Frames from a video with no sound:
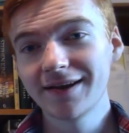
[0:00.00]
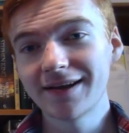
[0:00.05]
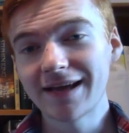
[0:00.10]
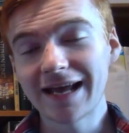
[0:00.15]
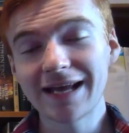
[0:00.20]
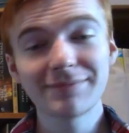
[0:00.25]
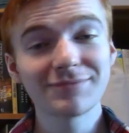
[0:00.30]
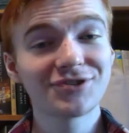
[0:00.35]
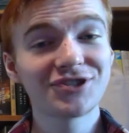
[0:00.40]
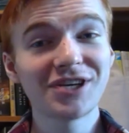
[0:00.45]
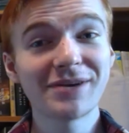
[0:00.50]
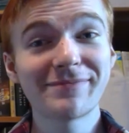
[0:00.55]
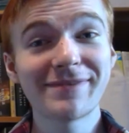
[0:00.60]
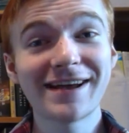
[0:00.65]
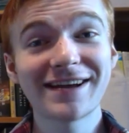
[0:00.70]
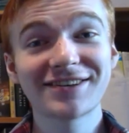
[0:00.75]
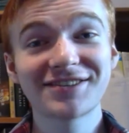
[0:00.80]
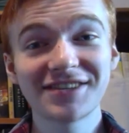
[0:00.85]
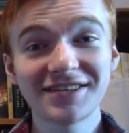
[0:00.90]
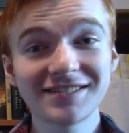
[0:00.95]
Ham's
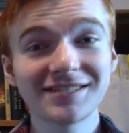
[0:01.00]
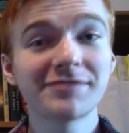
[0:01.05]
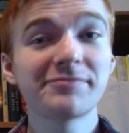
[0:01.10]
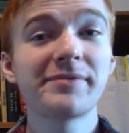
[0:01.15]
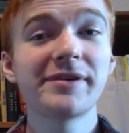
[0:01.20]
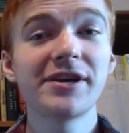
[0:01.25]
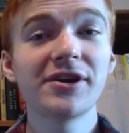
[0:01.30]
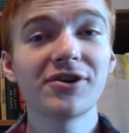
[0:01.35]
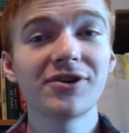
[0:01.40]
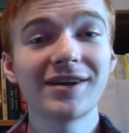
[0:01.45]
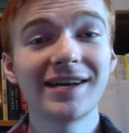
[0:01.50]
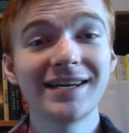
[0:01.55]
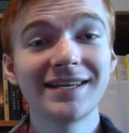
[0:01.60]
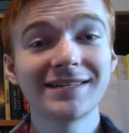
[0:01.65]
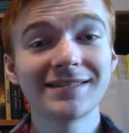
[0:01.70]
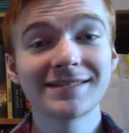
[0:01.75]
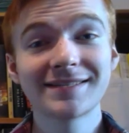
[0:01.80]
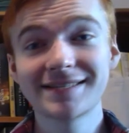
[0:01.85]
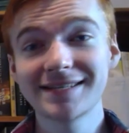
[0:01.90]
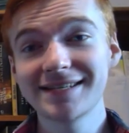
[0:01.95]
jetpack does appear
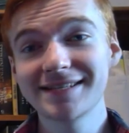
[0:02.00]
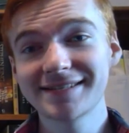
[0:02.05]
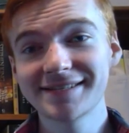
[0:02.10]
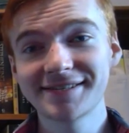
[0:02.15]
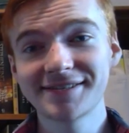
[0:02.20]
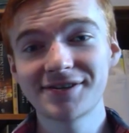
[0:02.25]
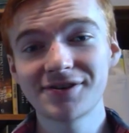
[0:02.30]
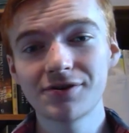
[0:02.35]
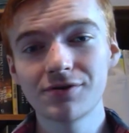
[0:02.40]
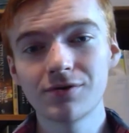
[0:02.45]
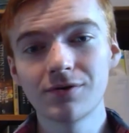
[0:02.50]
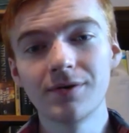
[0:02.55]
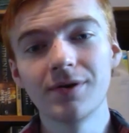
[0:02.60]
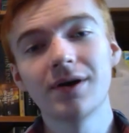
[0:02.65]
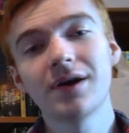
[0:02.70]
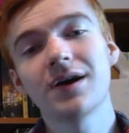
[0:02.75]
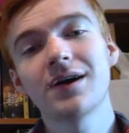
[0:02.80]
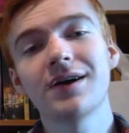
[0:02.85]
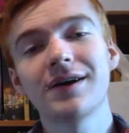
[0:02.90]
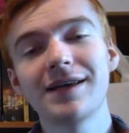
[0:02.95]
in Season 2.
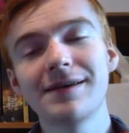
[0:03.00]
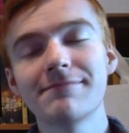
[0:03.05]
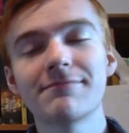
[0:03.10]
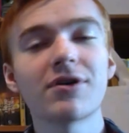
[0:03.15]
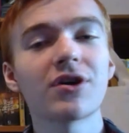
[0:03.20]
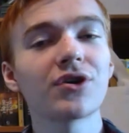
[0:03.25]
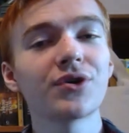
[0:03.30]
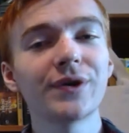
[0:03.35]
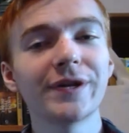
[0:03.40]
He borrowed